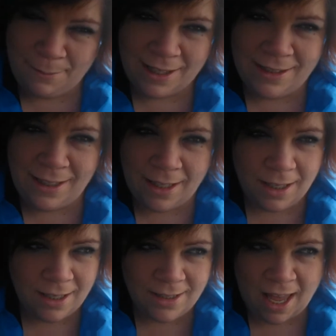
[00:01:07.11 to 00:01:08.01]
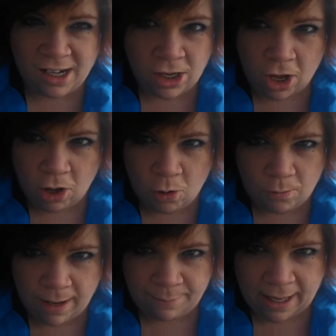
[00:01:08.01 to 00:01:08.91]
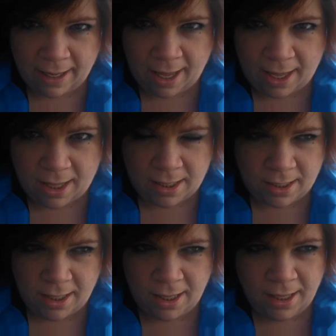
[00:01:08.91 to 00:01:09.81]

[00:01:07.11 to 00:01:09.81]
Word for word: I'm going to see, because I know in my head